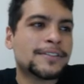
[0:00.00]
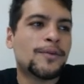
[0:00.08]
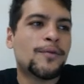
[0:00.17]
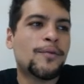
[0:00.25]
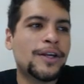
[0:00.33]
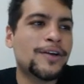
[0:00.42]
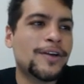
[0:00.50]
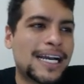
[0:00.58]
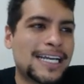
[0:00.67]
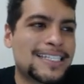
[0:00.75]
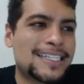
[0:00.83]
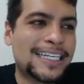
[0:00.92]
What do you
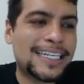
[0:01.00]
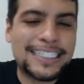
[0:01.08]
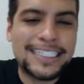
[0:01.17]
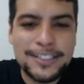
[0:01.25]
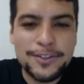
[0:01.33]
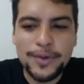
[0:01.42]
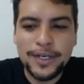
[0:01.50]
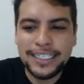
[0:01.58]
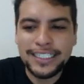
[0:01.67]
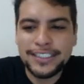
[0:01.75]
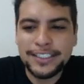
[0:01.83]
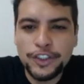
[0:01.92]
guys think? This one
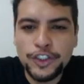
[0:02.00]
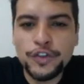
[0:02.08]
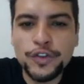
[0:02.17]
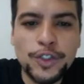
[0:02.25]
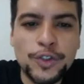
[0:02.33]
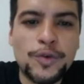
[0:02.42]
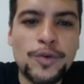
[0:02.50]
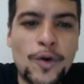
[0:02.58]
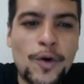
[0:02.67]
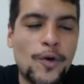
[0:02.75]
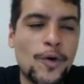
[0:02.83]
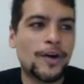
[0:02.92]
is
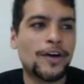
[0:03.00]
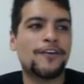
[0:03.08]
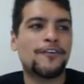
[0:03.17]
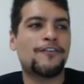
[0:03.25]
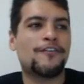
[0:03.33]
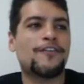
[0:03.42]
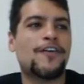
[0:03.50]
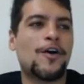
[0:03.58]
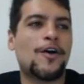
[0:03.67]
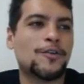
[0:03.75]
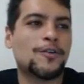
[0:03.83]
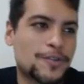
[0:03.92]
true or
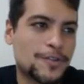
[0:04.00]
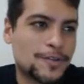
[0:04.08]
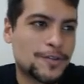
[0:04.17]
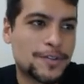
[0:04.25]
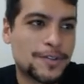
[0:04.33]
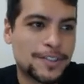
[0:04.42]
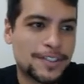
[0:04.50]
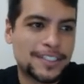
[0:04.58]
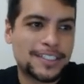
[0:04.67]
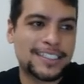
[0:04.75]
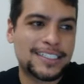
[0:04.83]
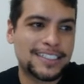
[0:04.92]

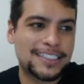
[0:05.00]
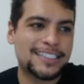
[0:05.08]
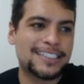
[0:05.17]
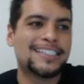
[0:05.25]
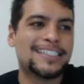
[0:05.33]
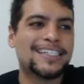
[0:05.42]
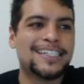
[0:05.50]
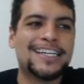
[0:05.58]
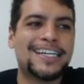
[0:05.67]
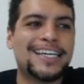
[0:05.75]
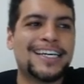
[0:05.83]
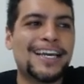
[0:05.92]
false?
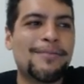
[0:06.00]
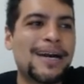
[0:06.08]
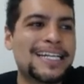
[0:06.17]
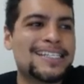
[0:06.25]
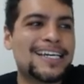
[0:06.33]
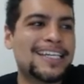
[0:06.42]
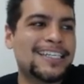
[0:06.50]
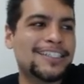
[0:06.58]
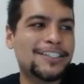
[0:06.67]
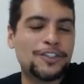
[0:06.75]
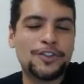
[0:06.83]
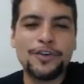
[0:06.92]
Am I telling
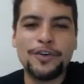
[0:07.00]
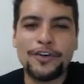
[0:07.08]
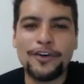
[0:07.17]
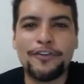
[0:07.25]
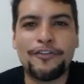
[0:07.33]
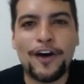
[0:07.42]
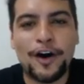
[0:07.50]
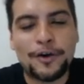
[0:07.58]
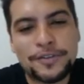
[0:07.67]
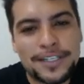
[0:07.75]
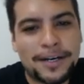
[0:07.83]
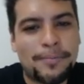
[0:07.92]
the truth or
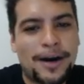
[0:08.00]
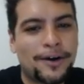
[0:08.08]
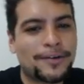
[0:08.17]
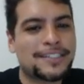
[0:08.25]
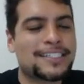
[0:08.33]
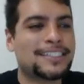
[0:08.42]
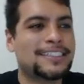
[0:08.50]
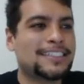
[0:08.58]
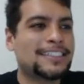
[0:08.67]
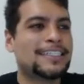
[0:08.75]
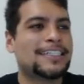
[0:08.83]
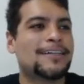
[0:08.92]
false about
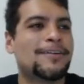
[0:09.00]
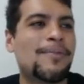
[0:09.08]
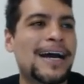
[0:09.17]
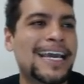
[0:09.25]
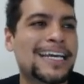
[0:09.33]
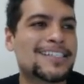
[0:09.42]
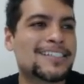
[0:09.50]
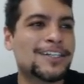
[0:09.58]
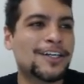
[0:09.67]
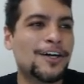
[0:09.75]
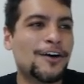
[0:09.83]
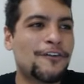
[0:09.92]
my ex
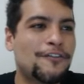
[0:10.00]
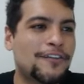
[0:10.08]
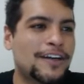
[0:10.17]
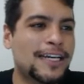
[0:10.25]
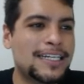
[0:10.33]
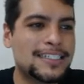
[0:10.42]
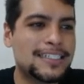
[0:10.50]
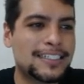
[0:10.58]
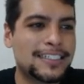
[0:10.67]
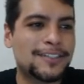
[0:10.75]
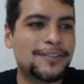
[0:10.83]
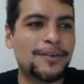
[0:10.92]
girlfriend?
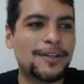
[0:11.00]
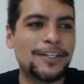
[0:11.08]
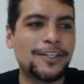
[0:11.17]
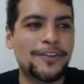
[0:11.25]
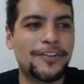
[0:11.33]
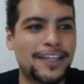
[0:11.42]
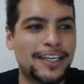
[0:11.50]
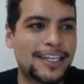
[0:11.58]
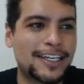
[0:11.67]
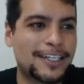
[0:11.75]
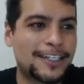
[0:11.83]
What do you think?